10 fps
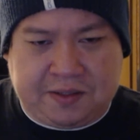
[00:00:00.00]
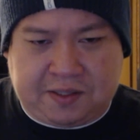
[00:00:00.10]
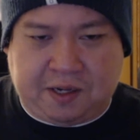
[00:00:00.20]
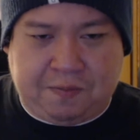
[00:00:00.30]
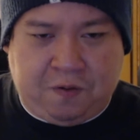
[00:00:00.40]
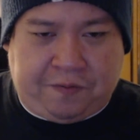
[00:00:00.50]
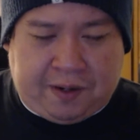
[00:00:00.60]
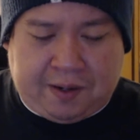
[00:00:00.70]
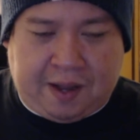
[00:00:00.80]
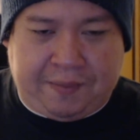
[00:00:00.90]
it's a good
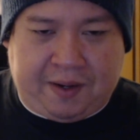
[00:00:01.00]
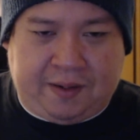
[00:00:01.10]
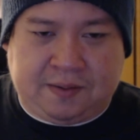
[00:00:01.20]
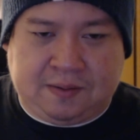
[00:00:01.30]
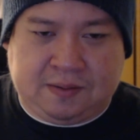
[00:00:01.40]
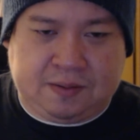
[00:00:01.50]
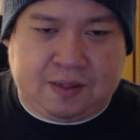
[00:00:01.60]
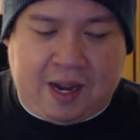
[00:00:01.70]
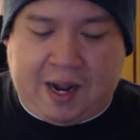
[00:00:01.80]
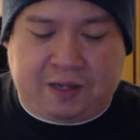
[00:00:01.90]
movie. I mean,
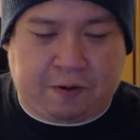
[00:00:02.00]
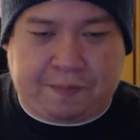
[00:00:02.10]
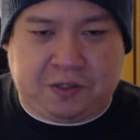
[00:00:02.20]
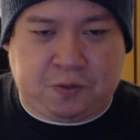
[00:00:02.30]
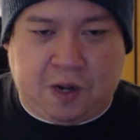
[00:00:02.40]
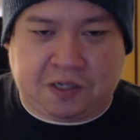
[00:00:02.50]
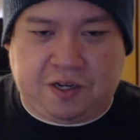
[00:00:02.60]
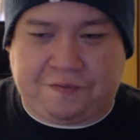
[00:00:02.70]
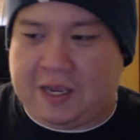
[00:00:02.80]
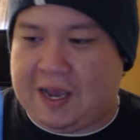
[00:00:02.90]
I highly recommend you
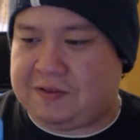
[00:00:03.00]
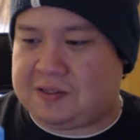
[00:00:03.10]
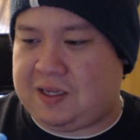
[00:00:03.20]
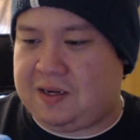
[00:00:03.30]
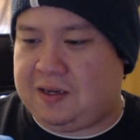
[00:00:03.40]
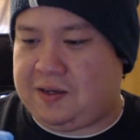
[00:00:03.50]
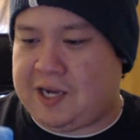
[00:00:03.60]
watch it if you haven't seen it.